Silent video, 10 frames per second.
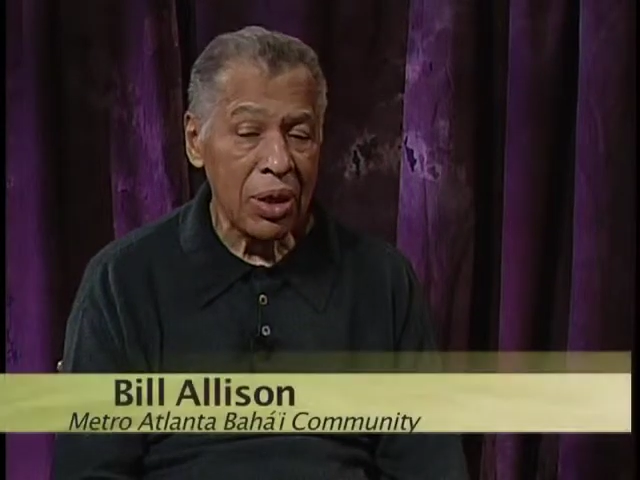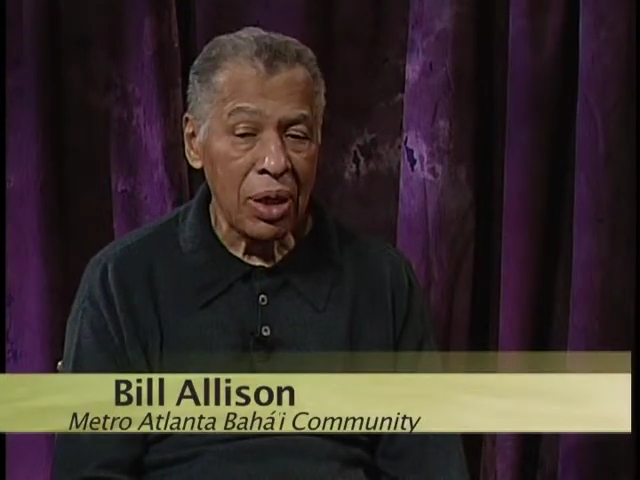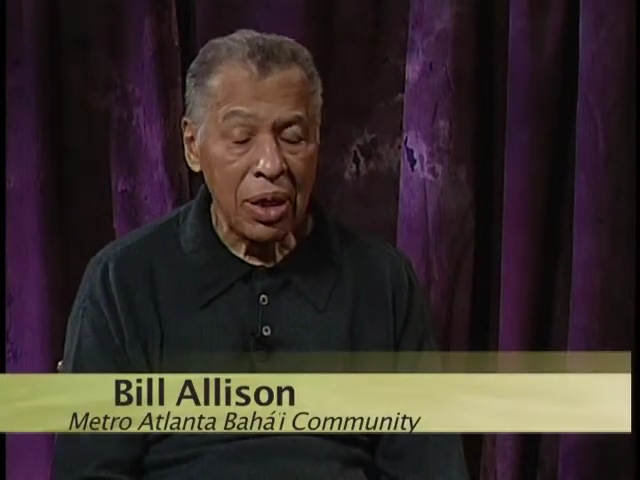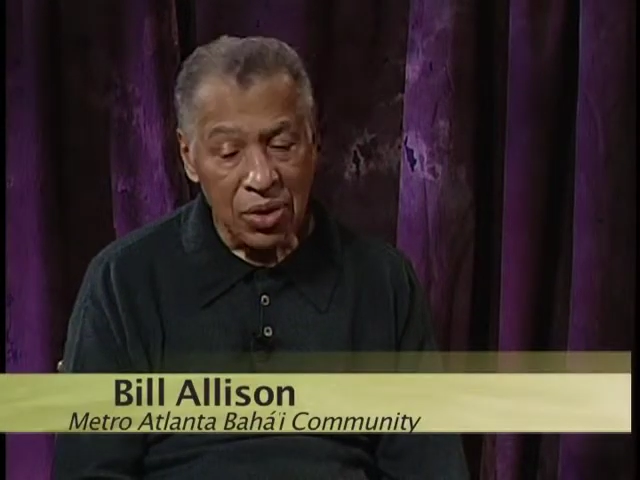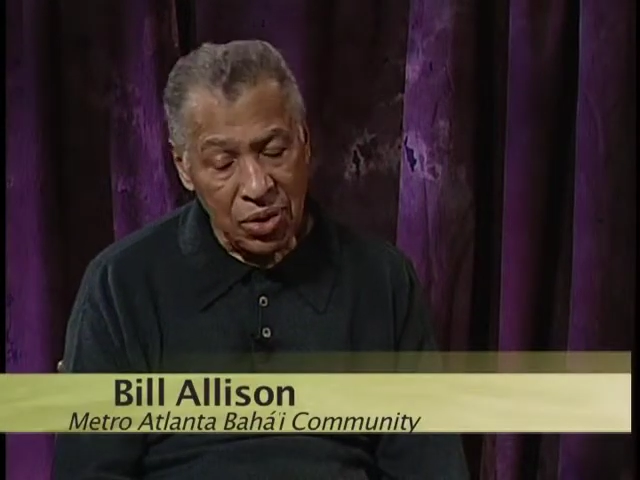
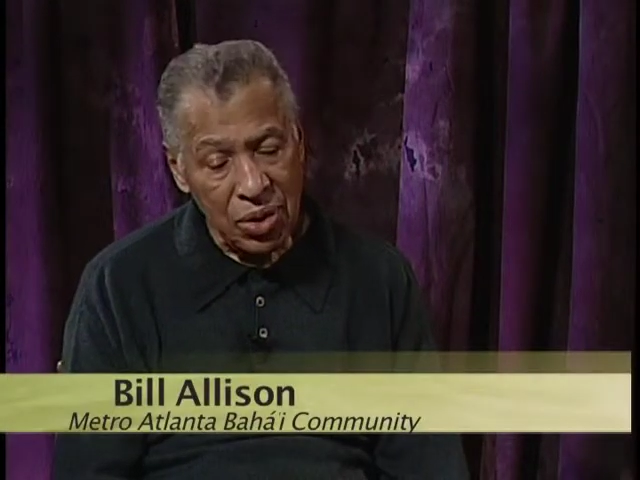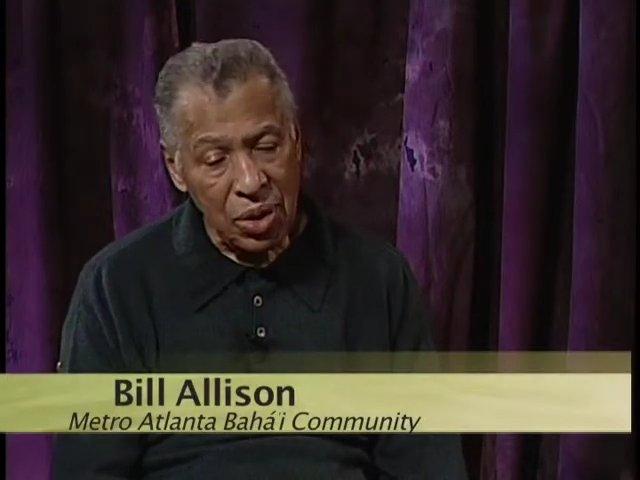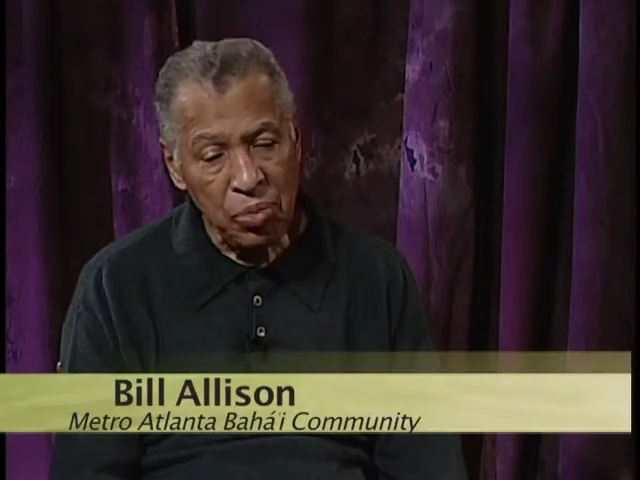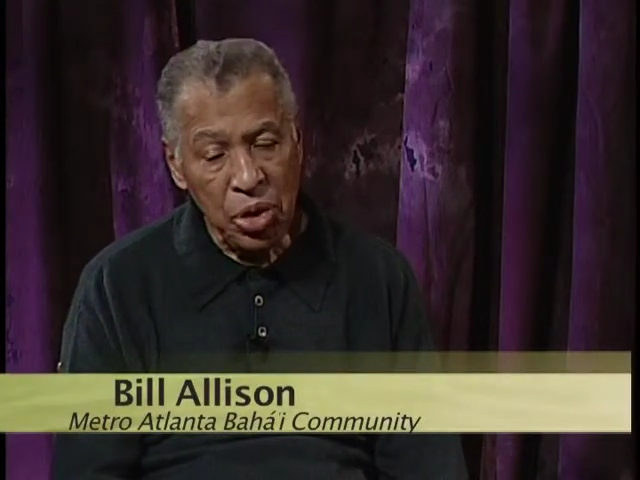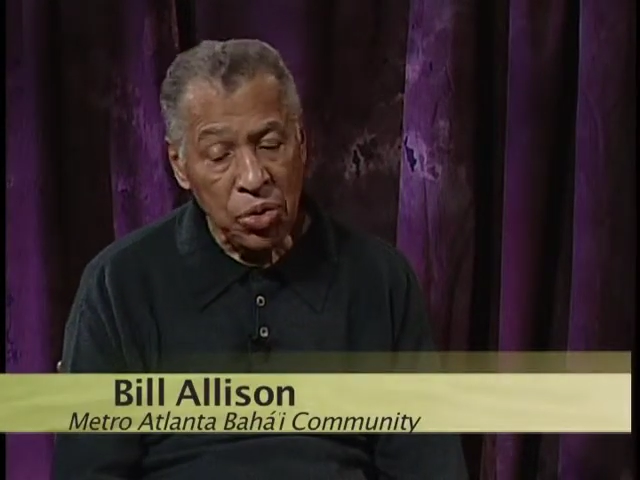as
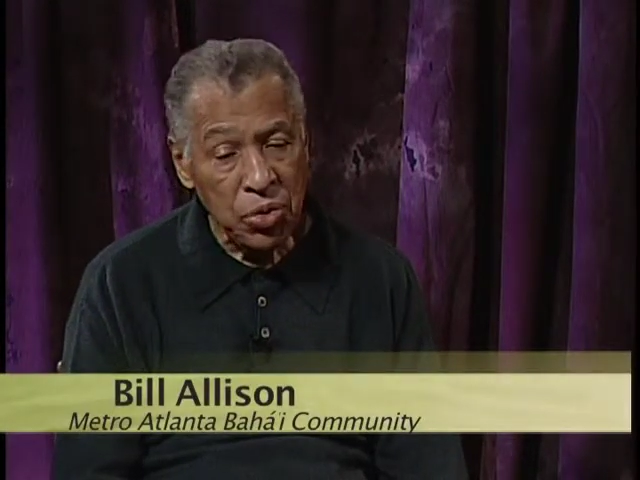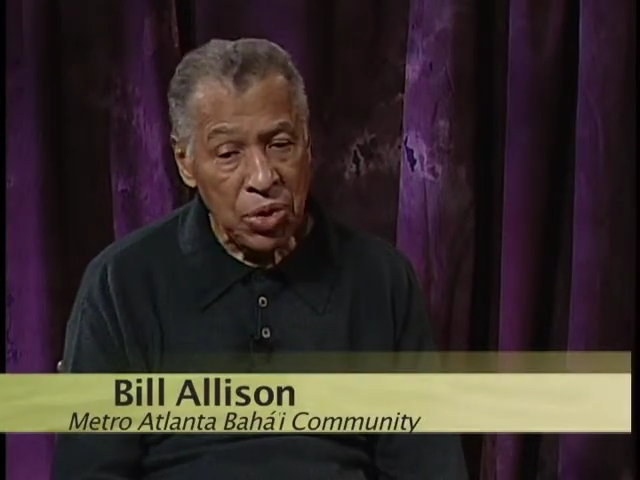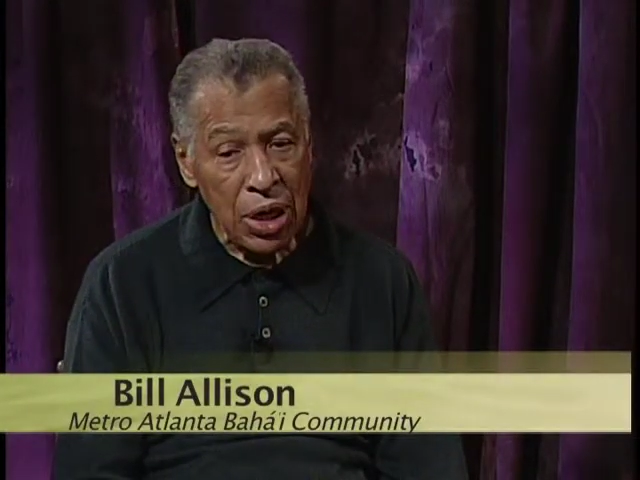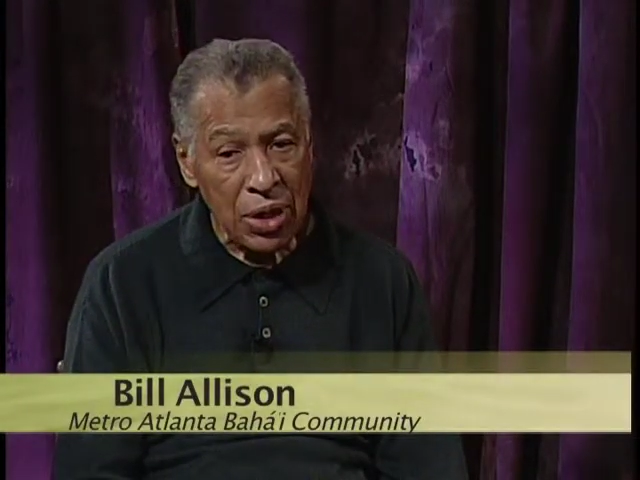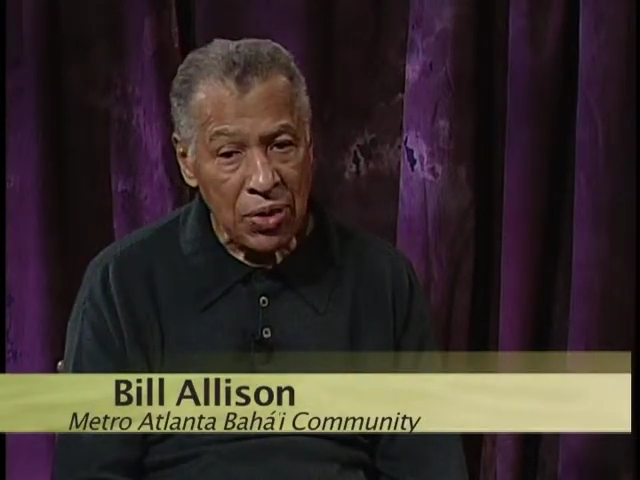Manu
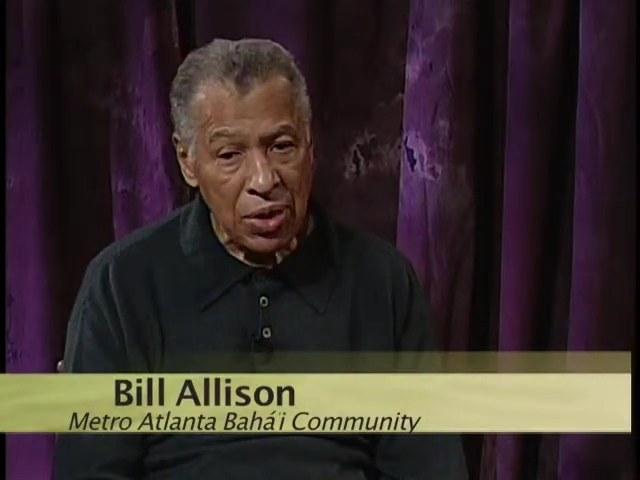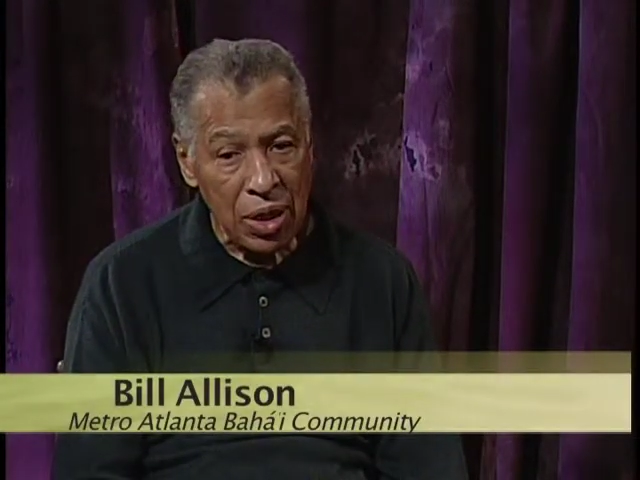says,